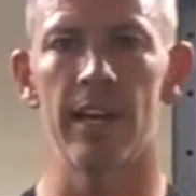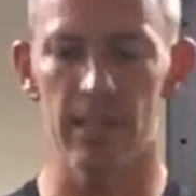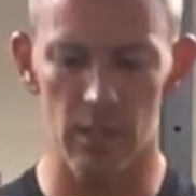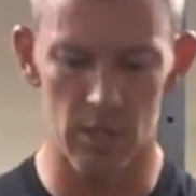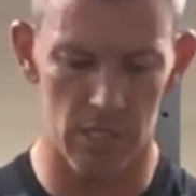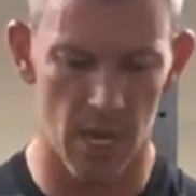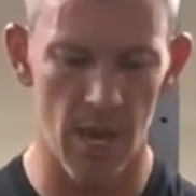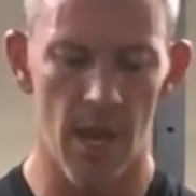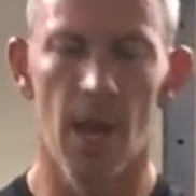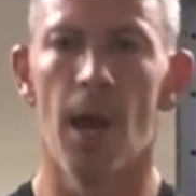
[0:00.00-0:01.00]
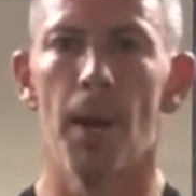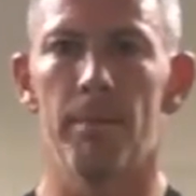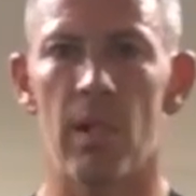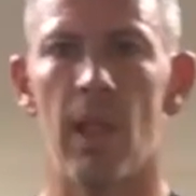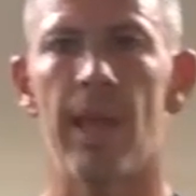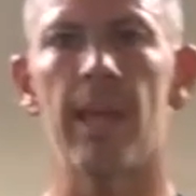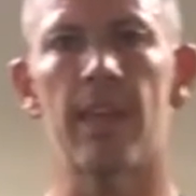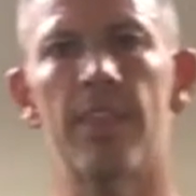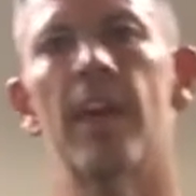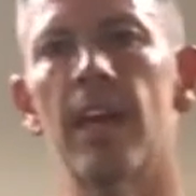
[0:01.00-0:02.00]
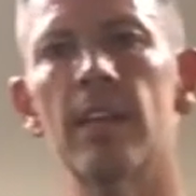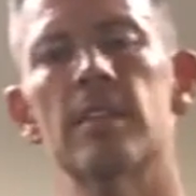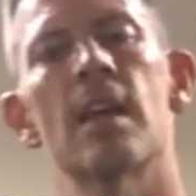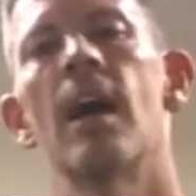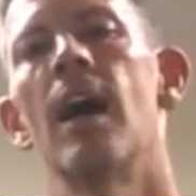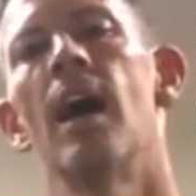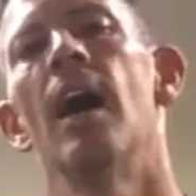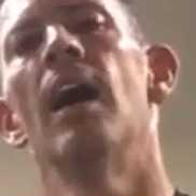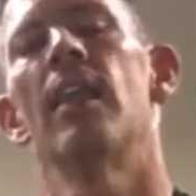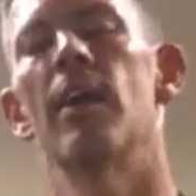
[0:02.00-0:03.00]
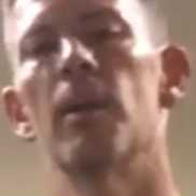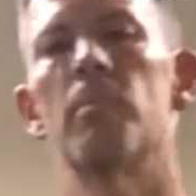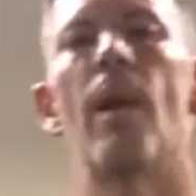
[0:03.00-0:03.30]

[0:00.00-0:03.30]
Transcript: down into those plank things, they're